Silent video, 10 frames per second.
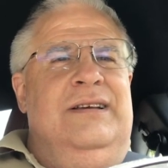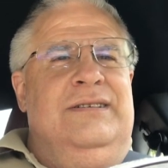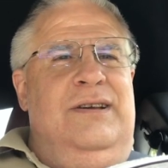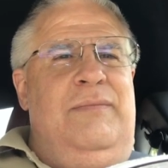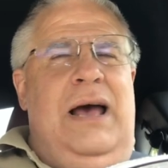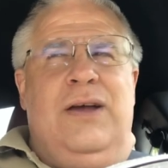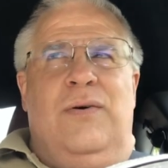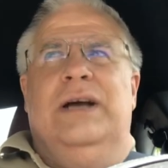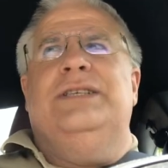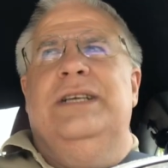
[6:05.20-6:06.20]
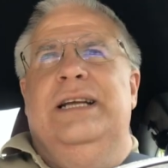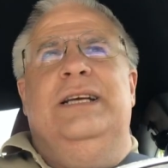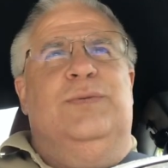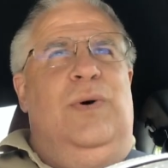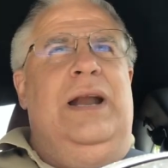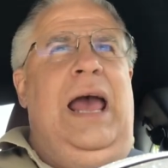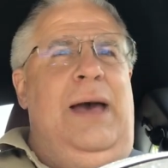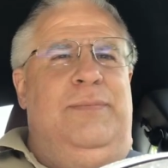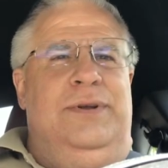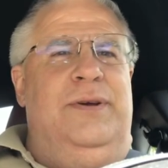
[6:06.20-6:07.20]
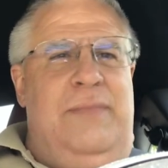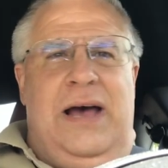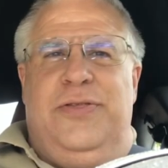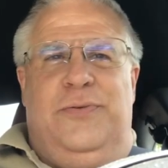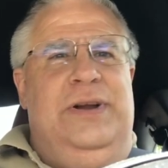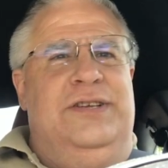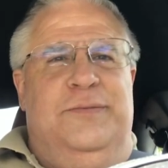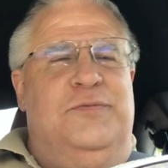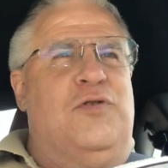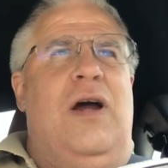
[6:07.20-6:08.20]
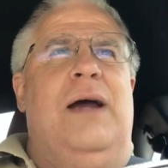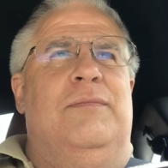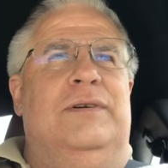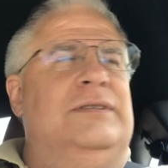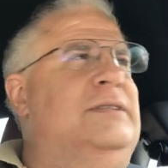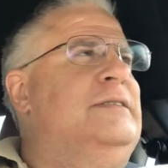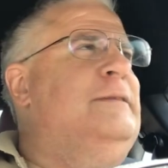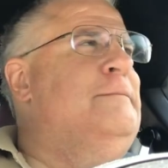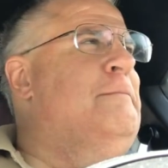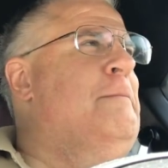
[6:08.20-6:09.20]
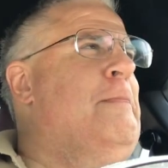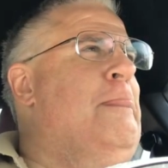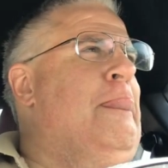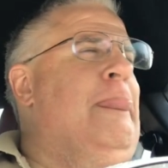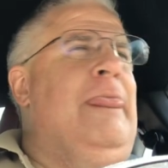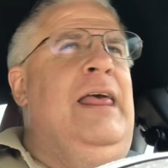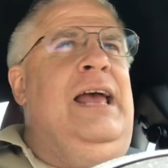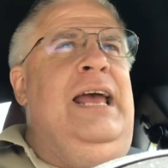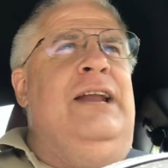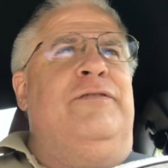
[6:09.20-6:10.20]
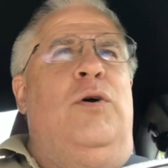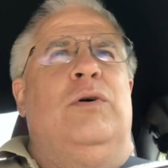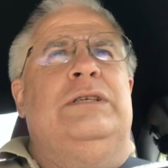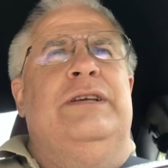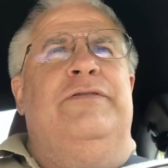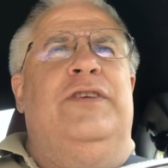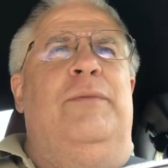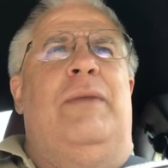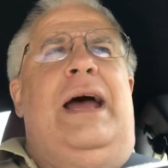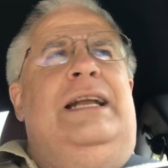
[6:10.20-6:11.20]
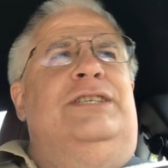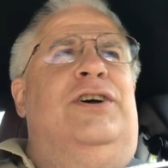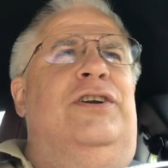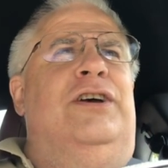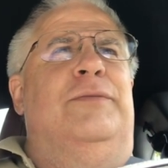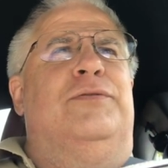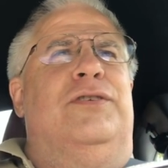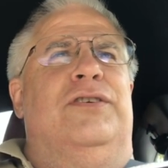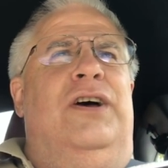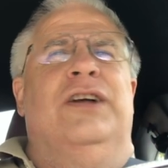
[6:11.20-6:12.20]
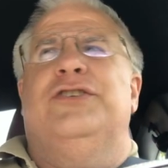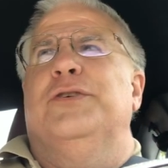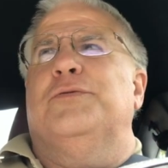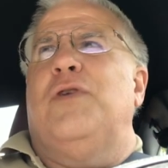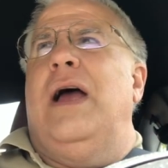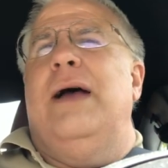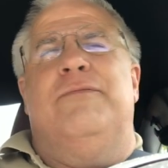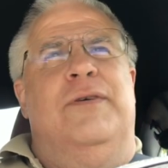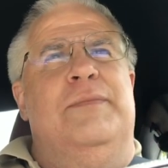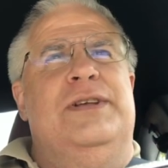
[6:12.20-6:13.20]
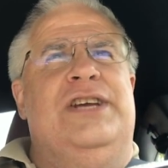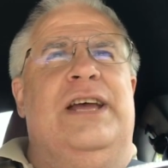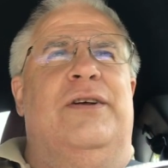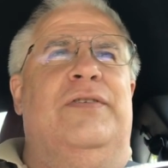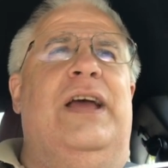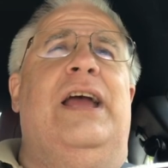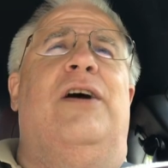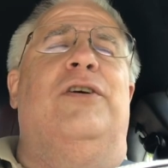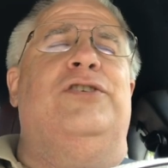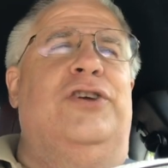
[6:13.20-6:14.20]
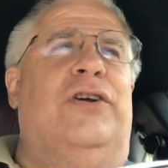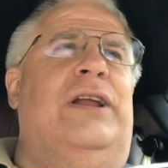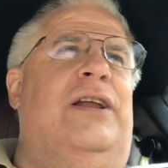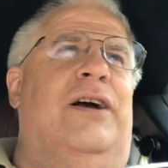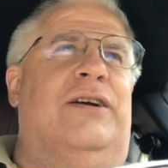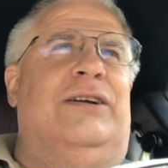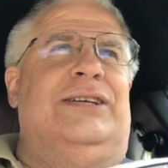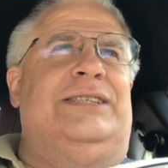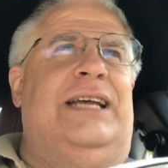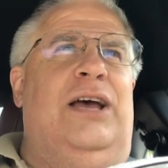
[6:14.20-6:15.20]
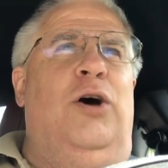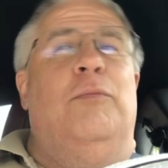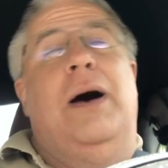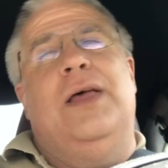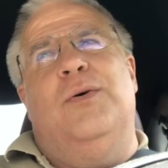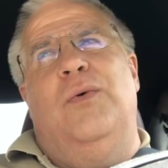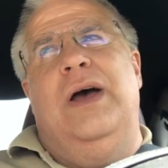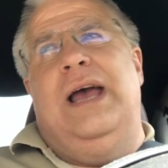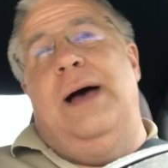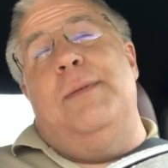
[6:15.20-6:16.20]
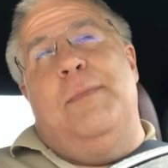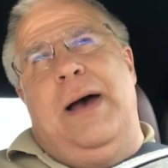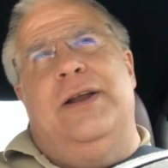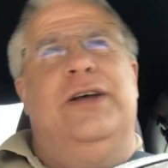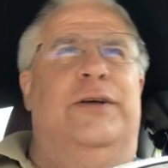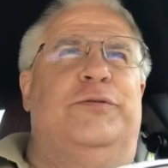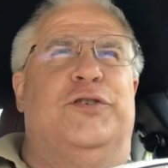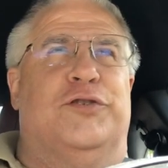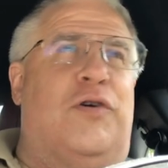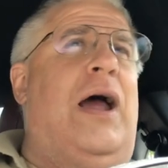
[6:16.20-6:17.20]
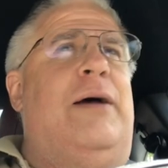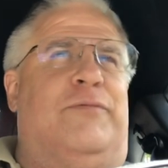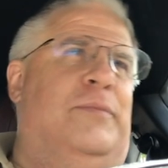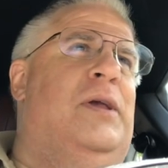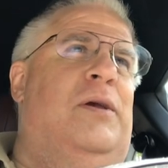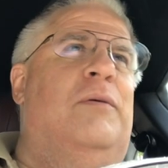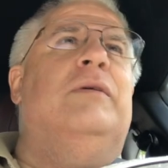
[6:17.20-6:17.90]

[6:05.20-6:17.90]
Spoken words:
So my question is, what happened to my 3 subscribers? And of course, if somebody's going to unsubscribe from a channel, they are surely not going to say, oh, by the way, I'm about to unsubscribe from you.